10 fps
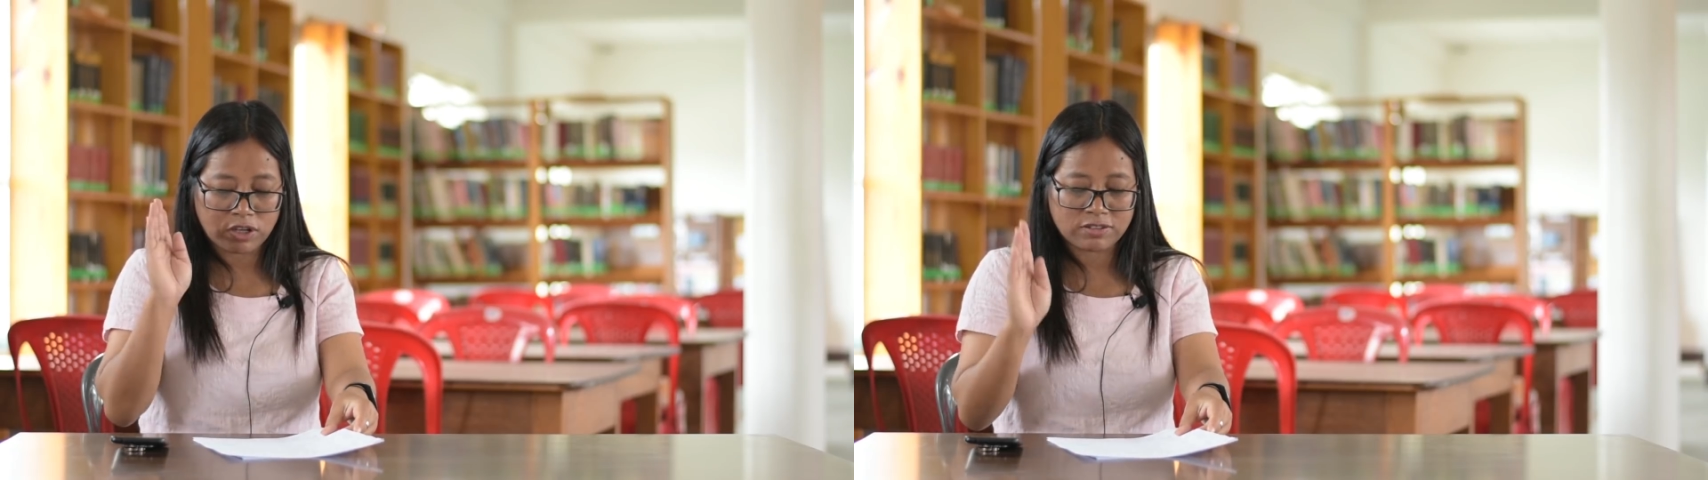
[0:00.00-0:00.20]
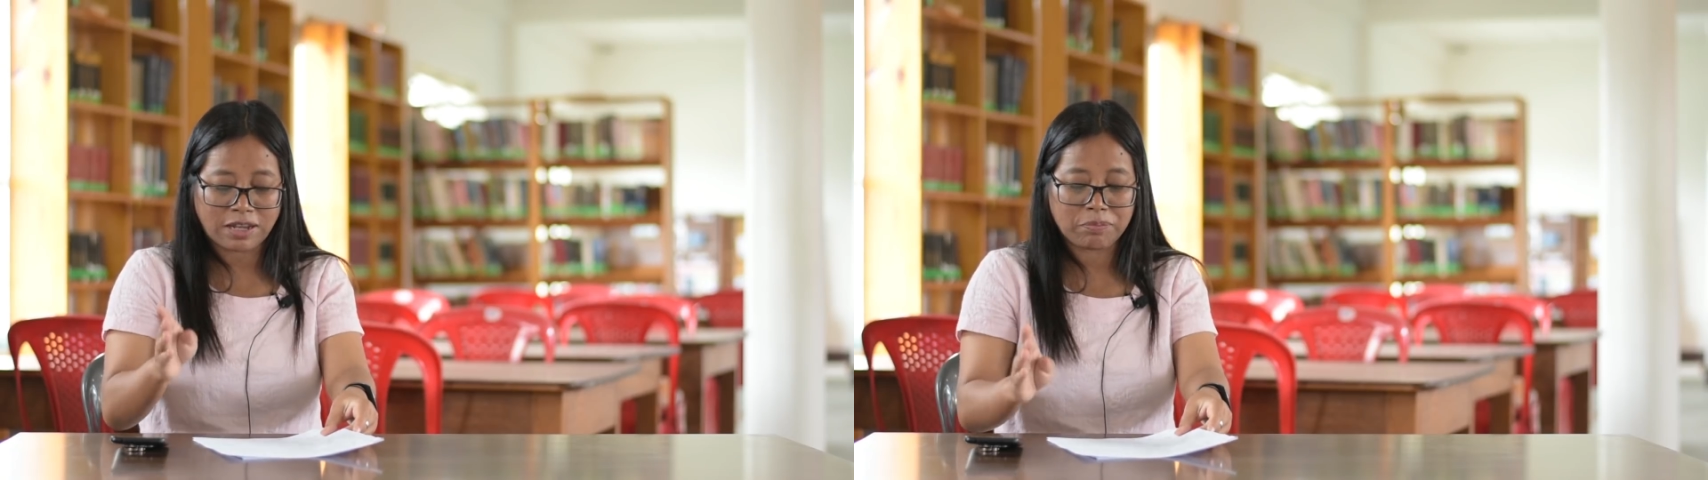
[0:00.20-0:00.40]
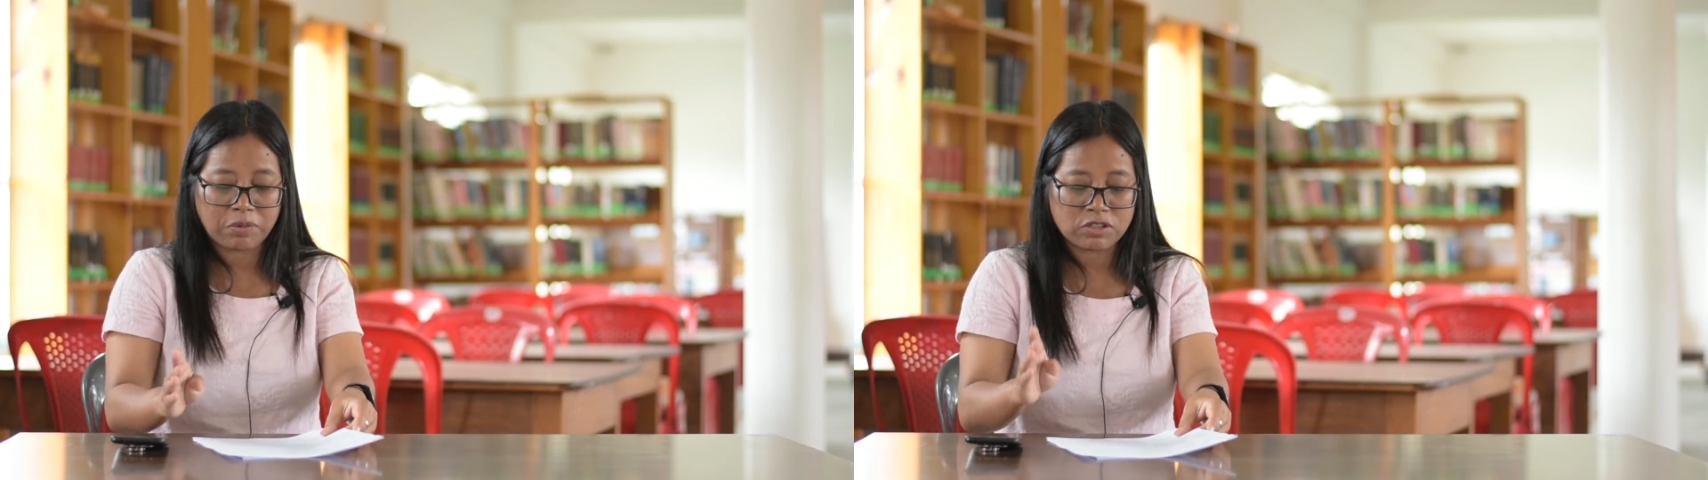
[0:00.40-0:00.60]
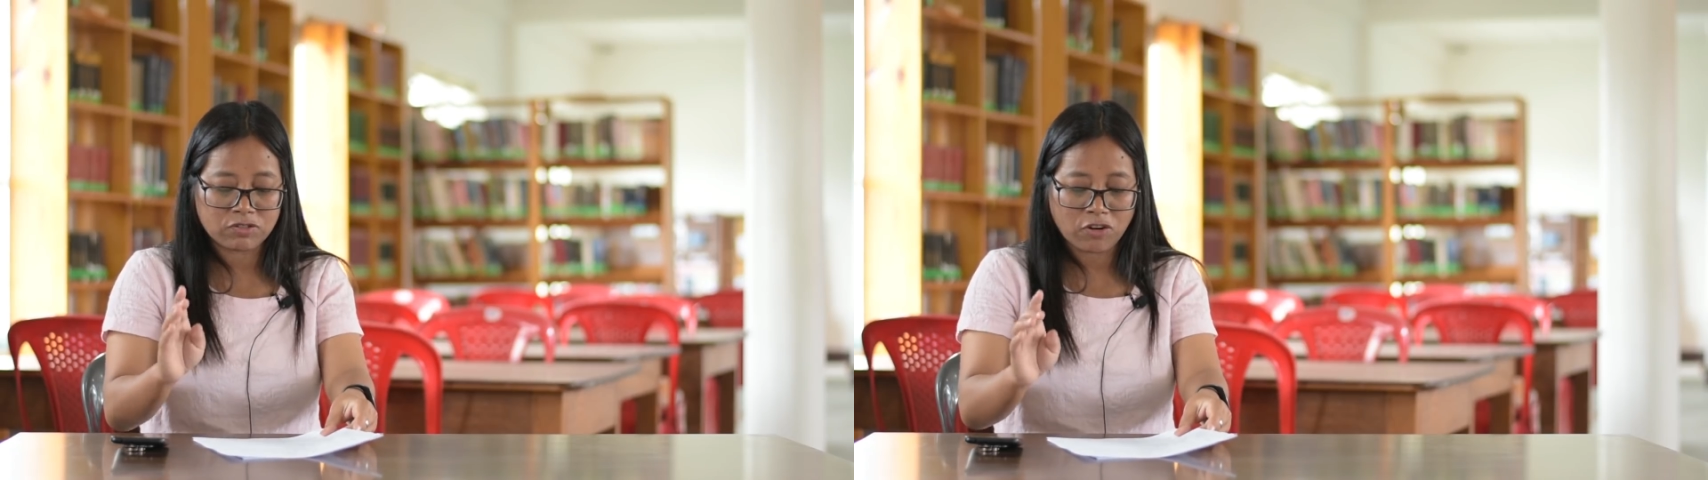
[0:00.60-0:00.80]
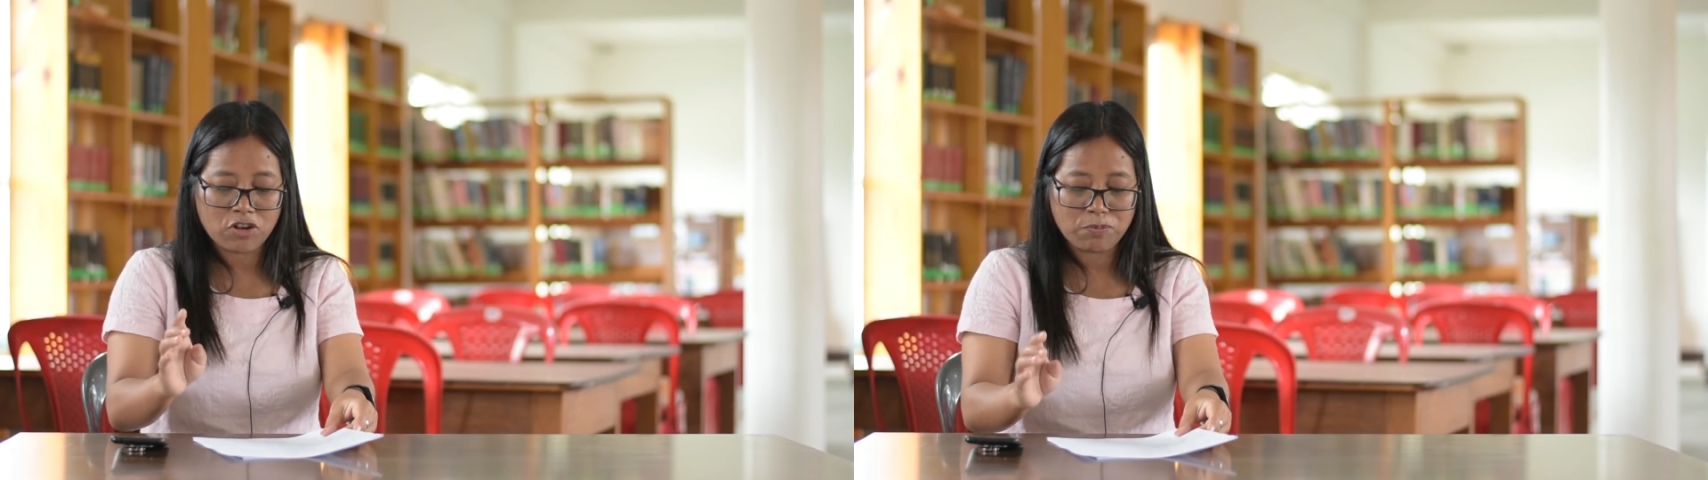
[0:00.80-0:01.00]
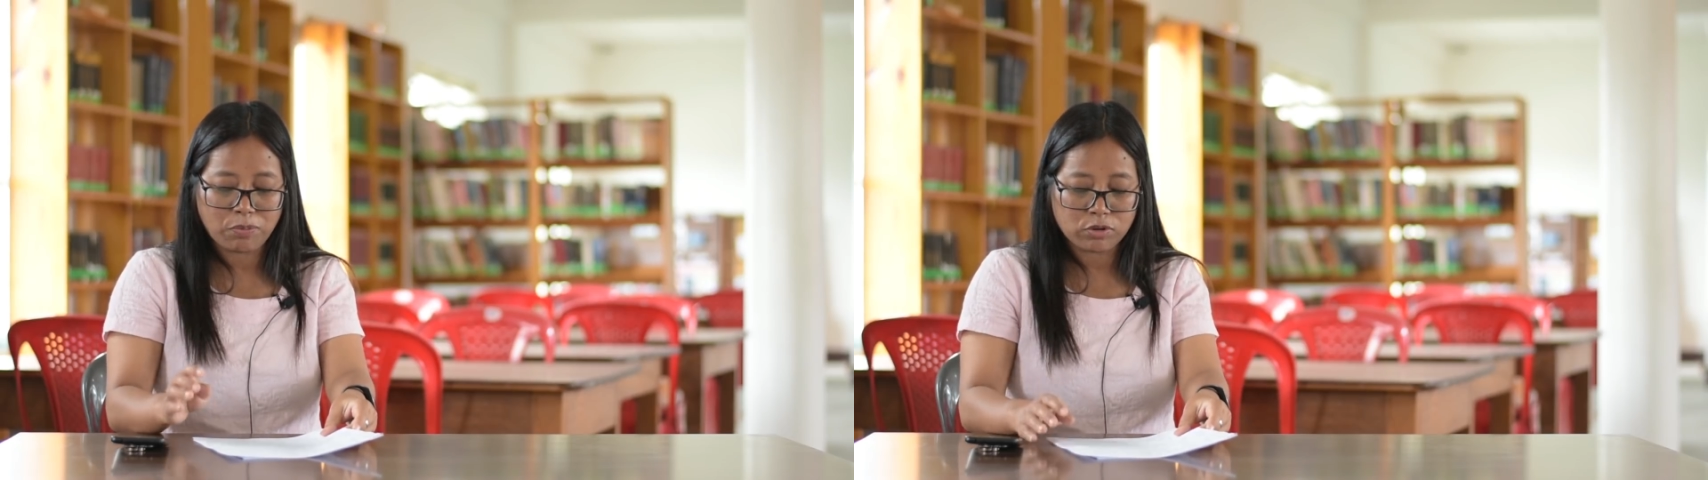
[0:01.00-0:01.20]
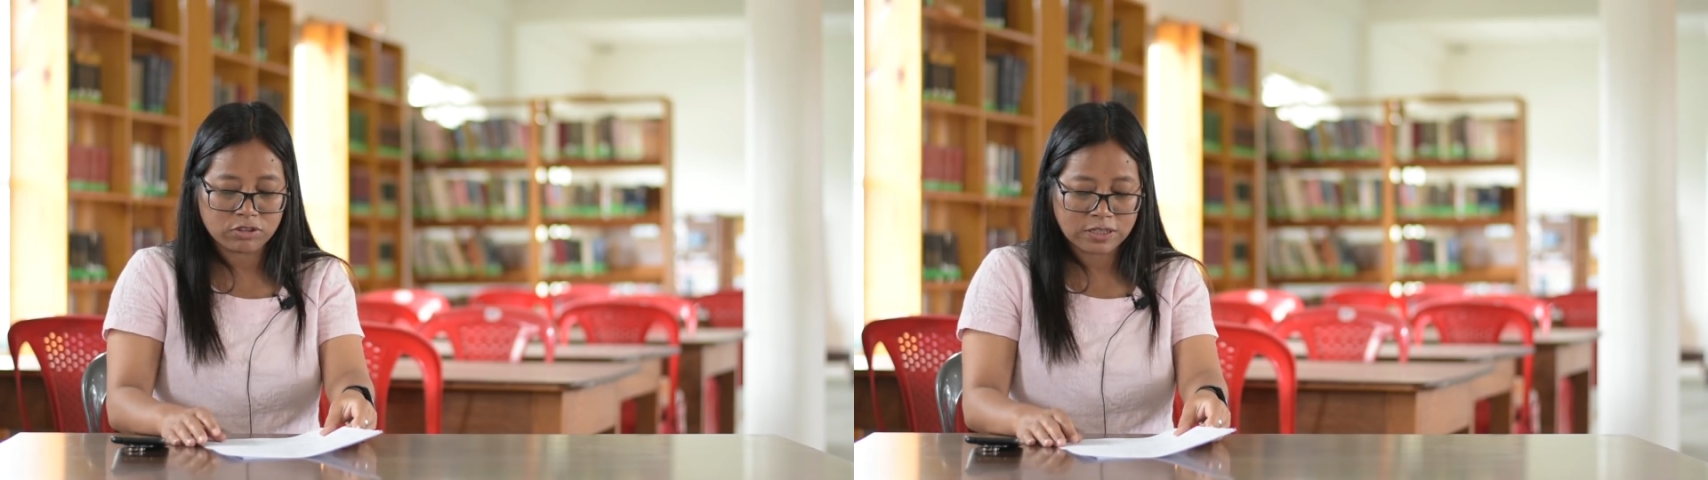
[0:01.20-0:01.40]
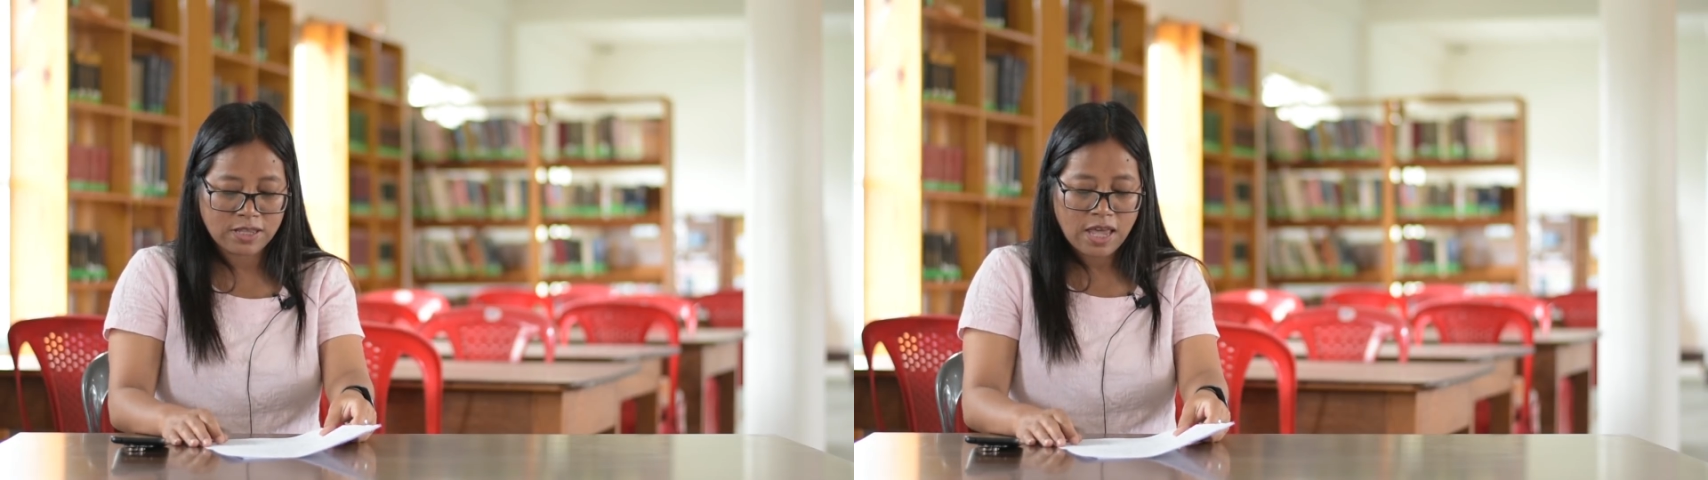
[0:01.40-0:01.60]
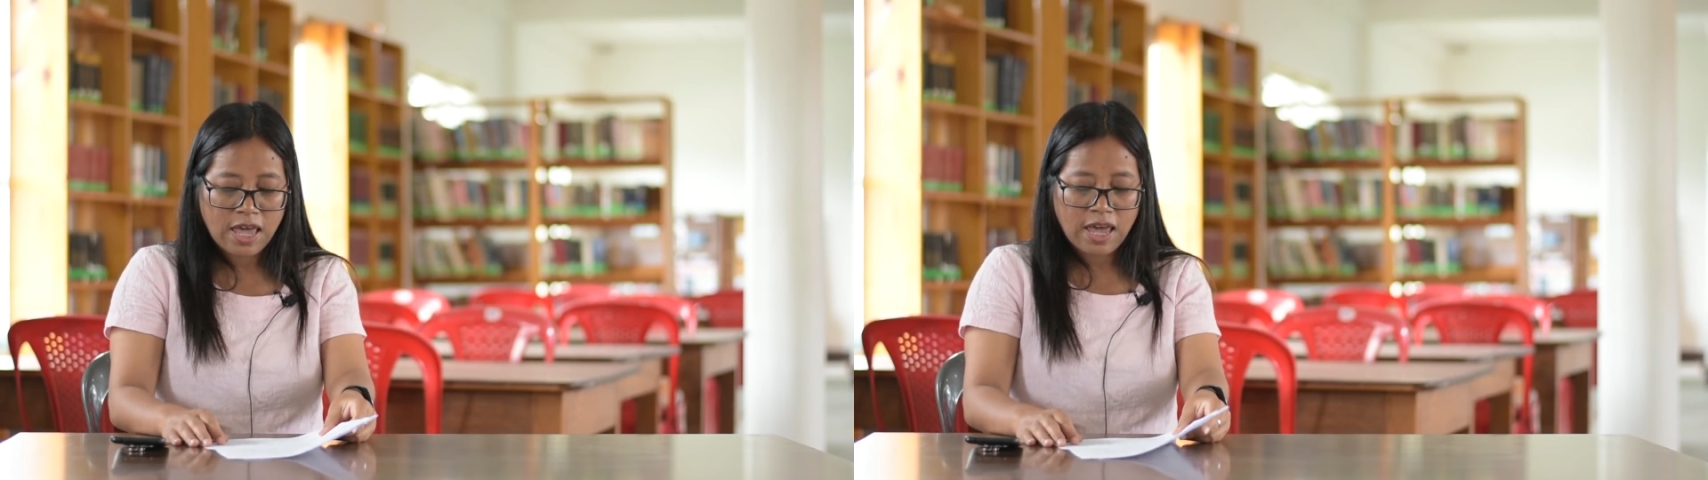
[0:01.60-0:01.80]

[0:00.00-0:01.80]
assignment is very important.